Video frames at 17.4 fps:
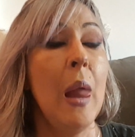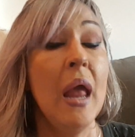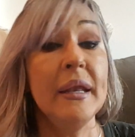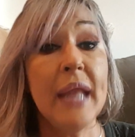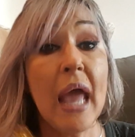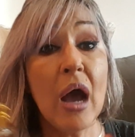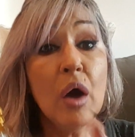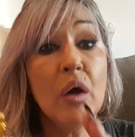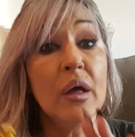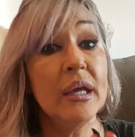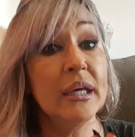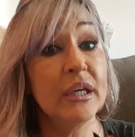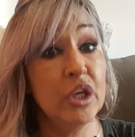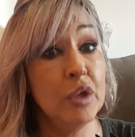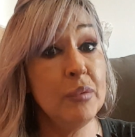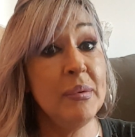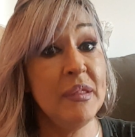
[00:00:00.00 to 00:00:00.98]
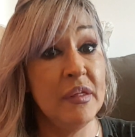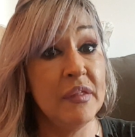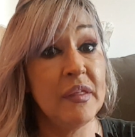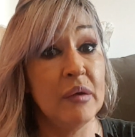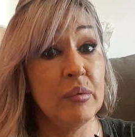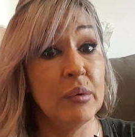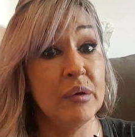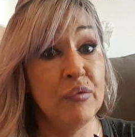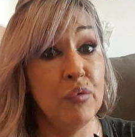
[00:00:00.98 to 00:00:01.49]
Now, it could be that they
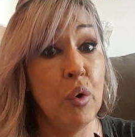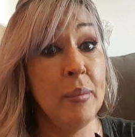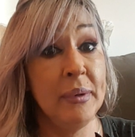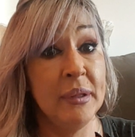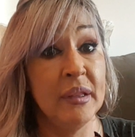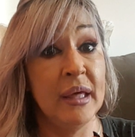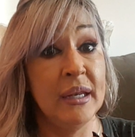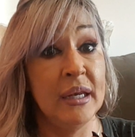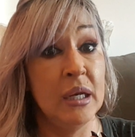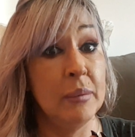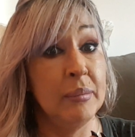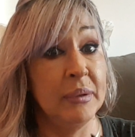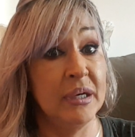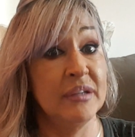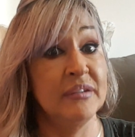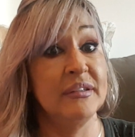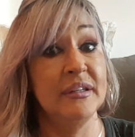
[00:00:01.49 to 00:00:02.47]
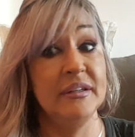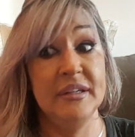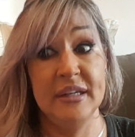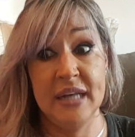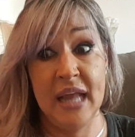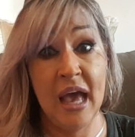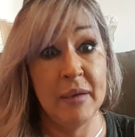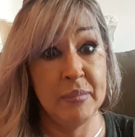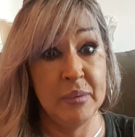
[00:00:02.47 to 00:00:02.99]
reformulated it because it didn't
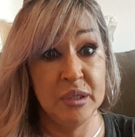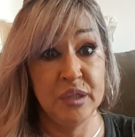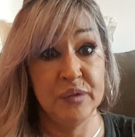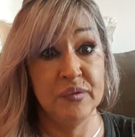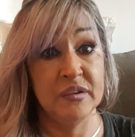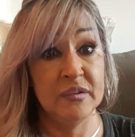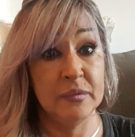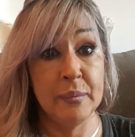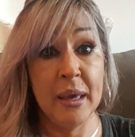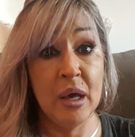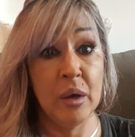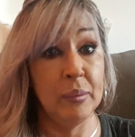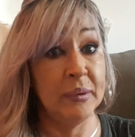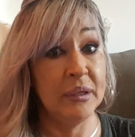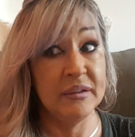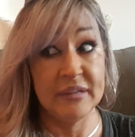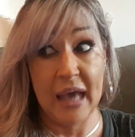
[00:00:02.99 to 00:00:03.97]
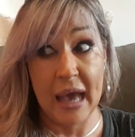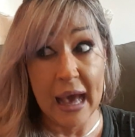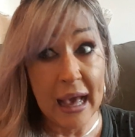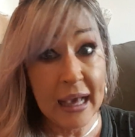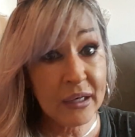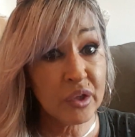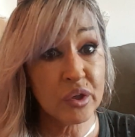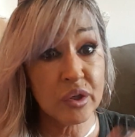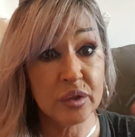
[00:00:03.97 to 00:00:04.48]
have much of a smell, because
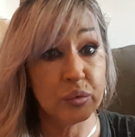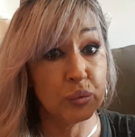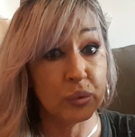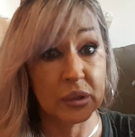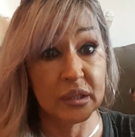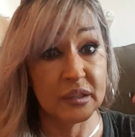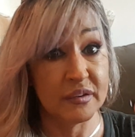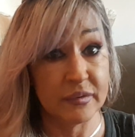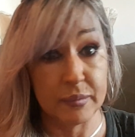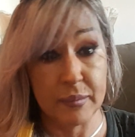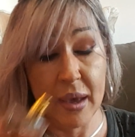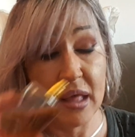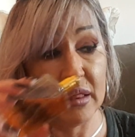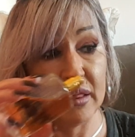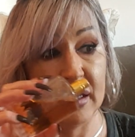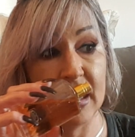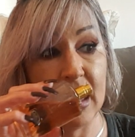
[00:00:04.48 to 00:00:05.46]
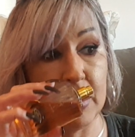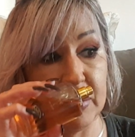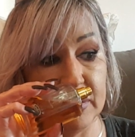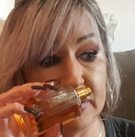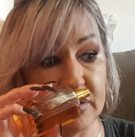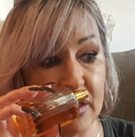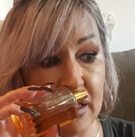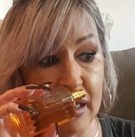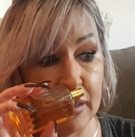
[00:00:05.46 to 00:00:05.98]
I couldn't really smell it. I
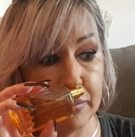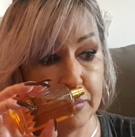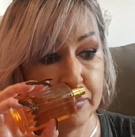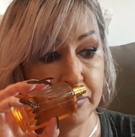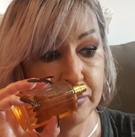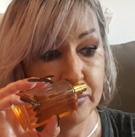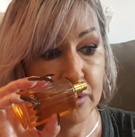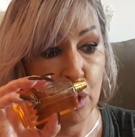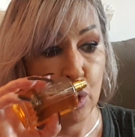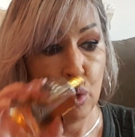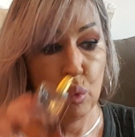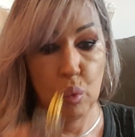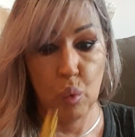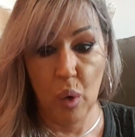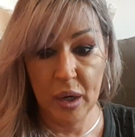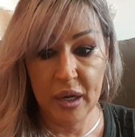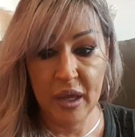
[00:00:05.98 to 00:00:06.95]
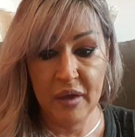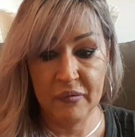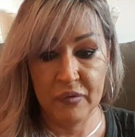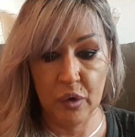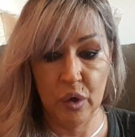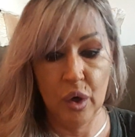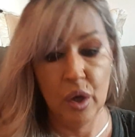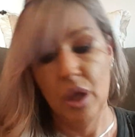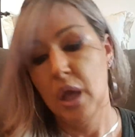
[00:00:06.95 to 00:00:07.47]
was like,
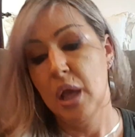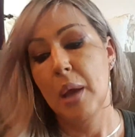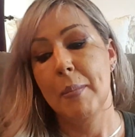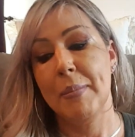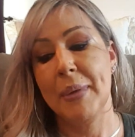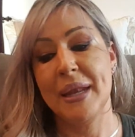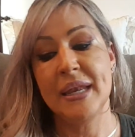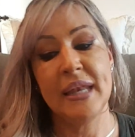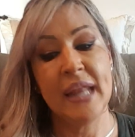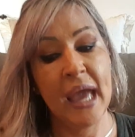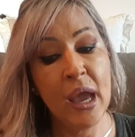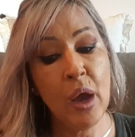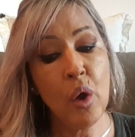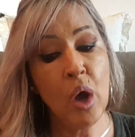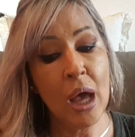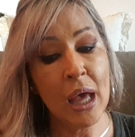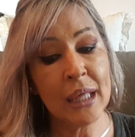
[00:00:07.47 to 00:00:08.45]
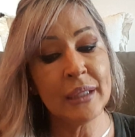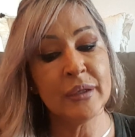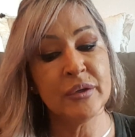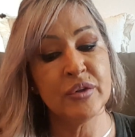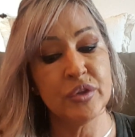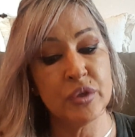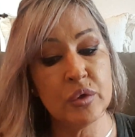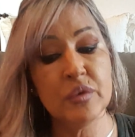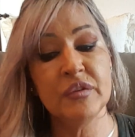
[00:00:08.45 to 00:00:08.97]
whatever. But now I
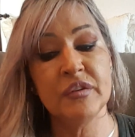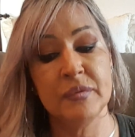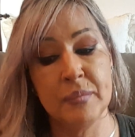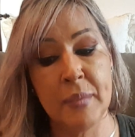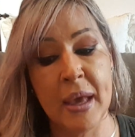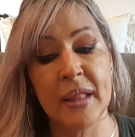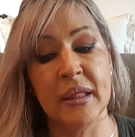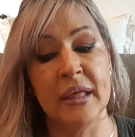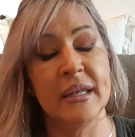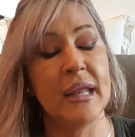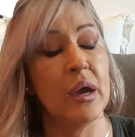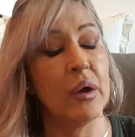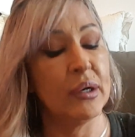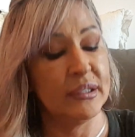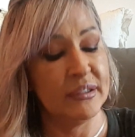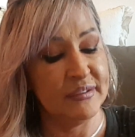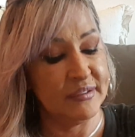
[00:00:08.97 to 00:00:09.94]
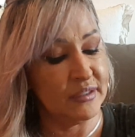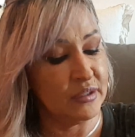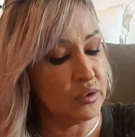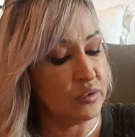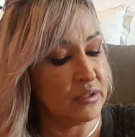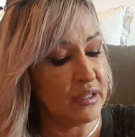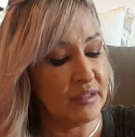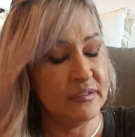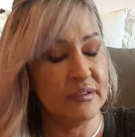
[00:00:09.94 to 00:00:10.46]
do smell it. Now, it still
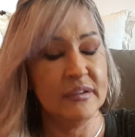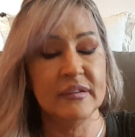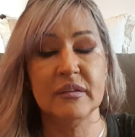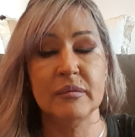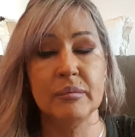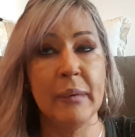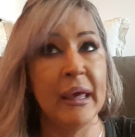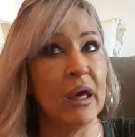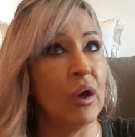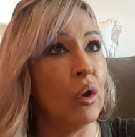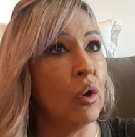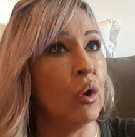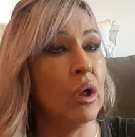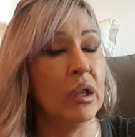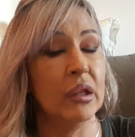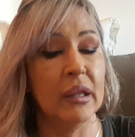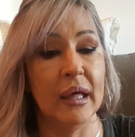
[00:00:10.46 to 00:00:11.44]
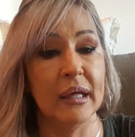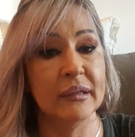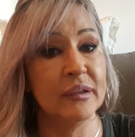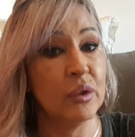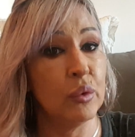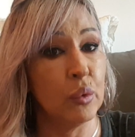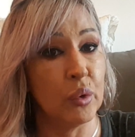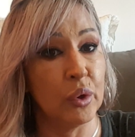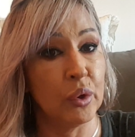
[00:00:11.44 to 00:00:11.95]
doesn't smell like the
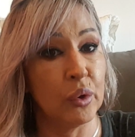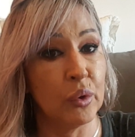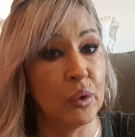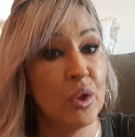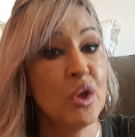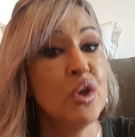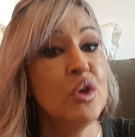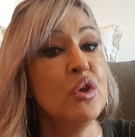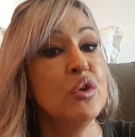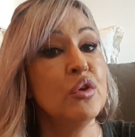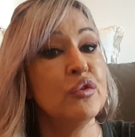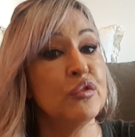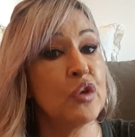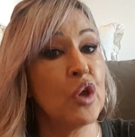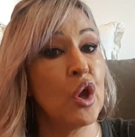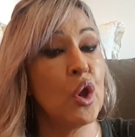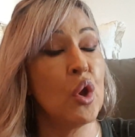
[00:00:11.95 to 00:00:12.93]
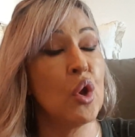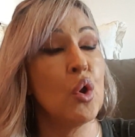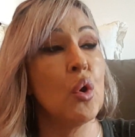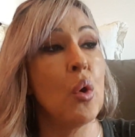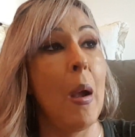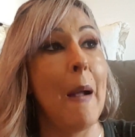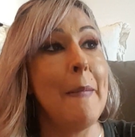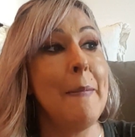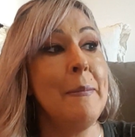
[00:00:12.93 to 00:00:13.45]
oil.
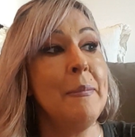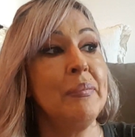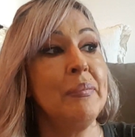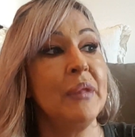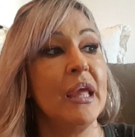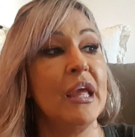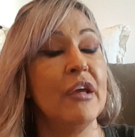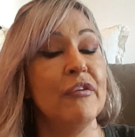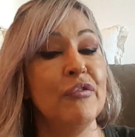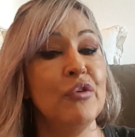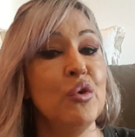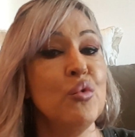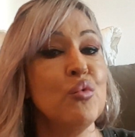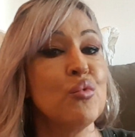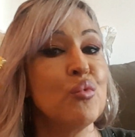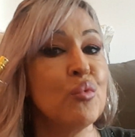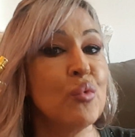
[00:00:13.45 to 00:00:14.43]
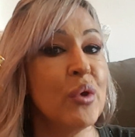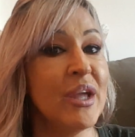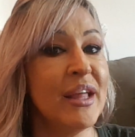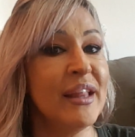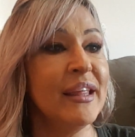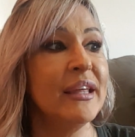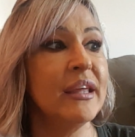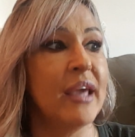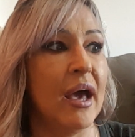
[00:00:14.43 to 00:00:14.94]
So, if you
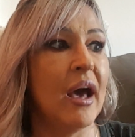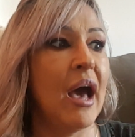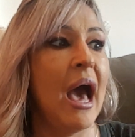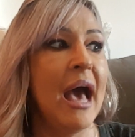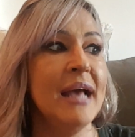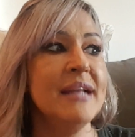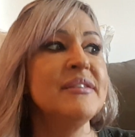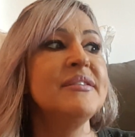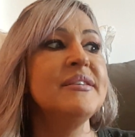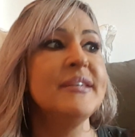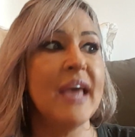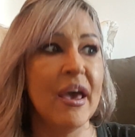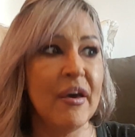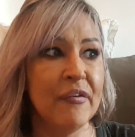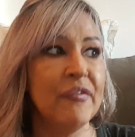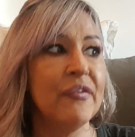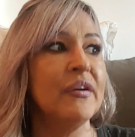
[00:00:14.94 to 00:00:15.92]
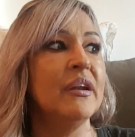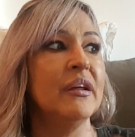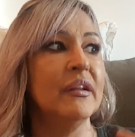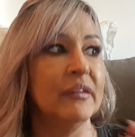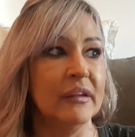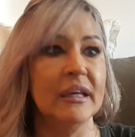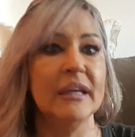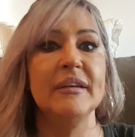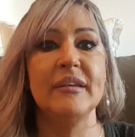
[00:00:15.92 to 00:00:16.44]
really, yeah, I
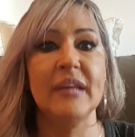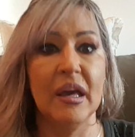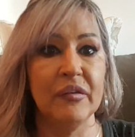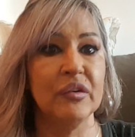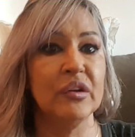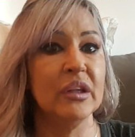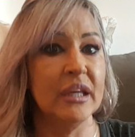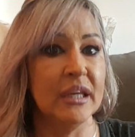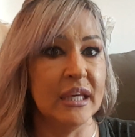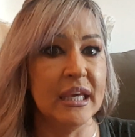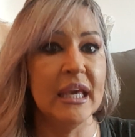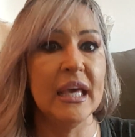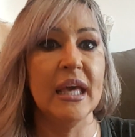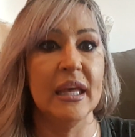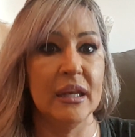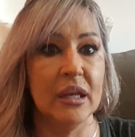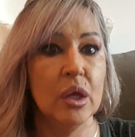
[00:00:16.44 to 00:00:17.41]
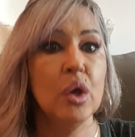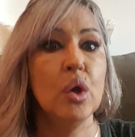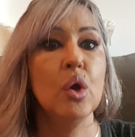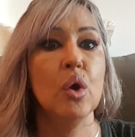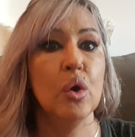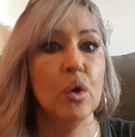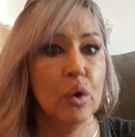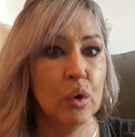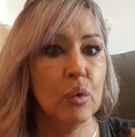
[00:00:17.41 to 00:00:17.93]
definitely get
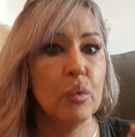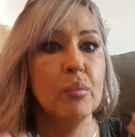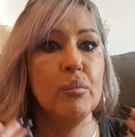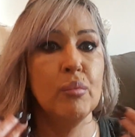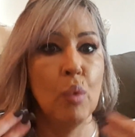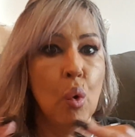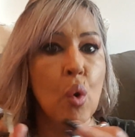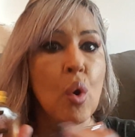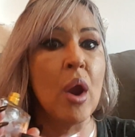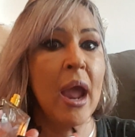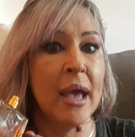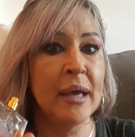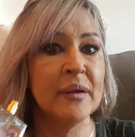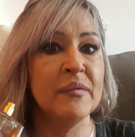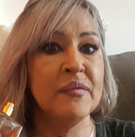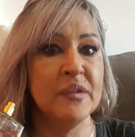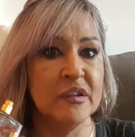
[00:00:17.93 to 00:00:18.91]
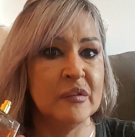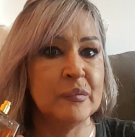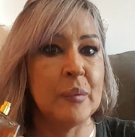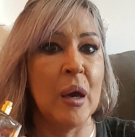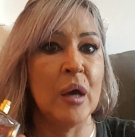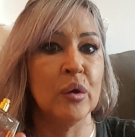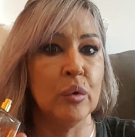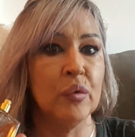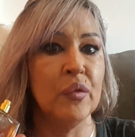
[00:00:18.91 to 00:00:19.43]
more out of this
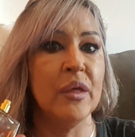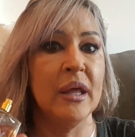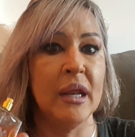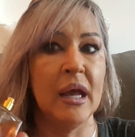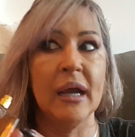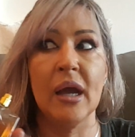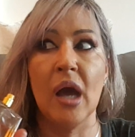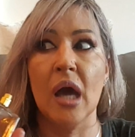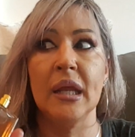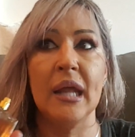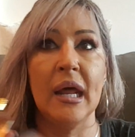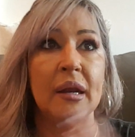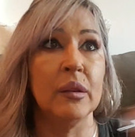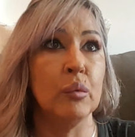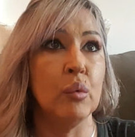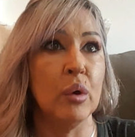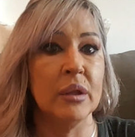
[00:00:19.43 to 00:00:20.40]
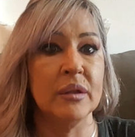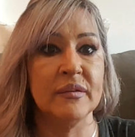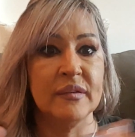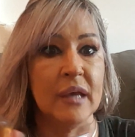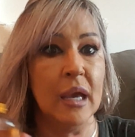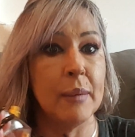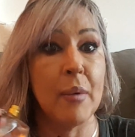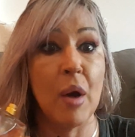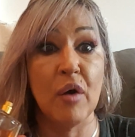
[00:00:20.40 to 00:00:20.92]
bottle than I got out of the one, say,
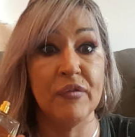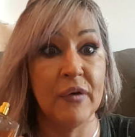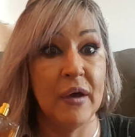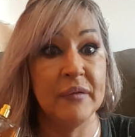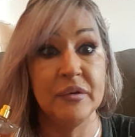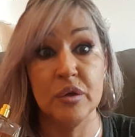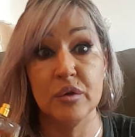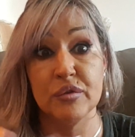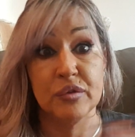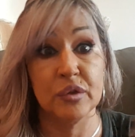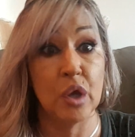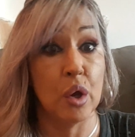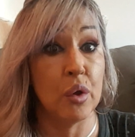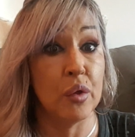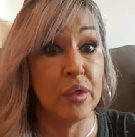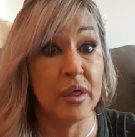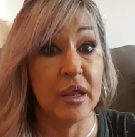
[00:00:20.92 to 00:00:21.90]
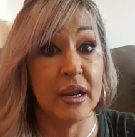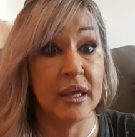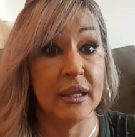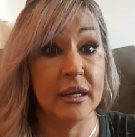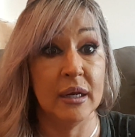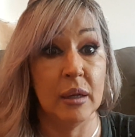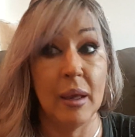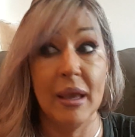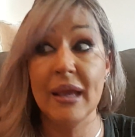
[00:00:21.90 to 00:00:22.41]
I bought 5 years ago that I
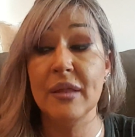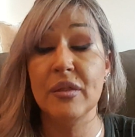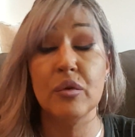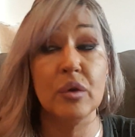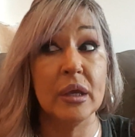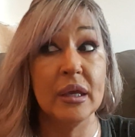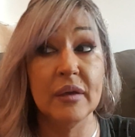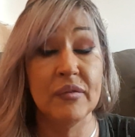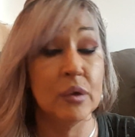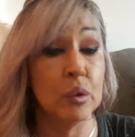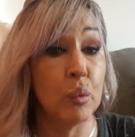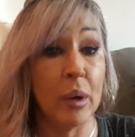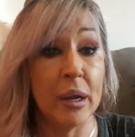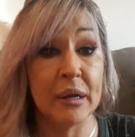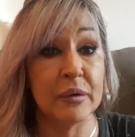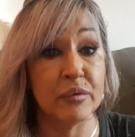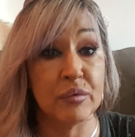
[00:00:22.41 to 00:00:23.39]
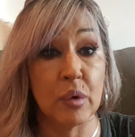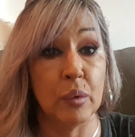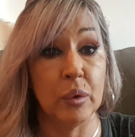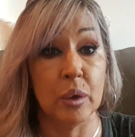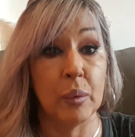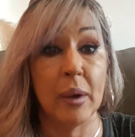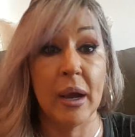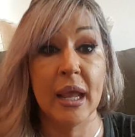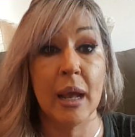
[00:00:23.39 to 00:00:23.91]
ended up either giving away or throwing away.